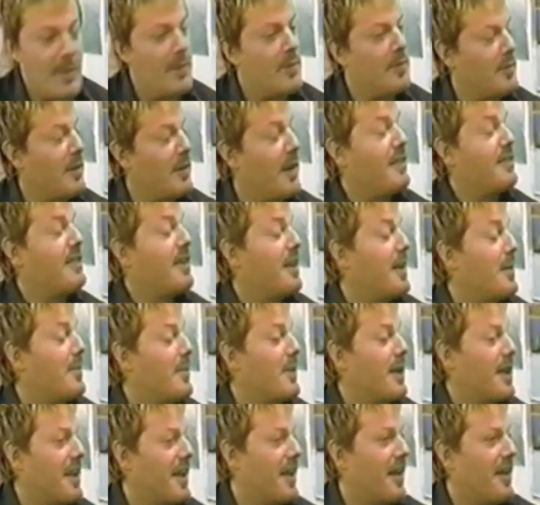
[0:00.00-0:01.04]
texting in my
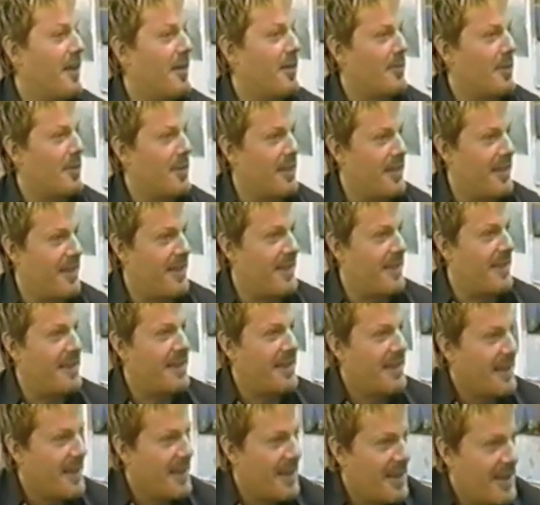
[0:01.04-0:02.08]
car with the
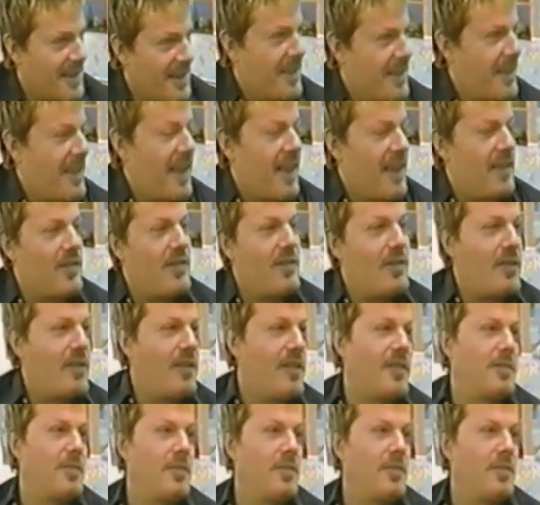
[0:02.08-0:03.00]
astrophysics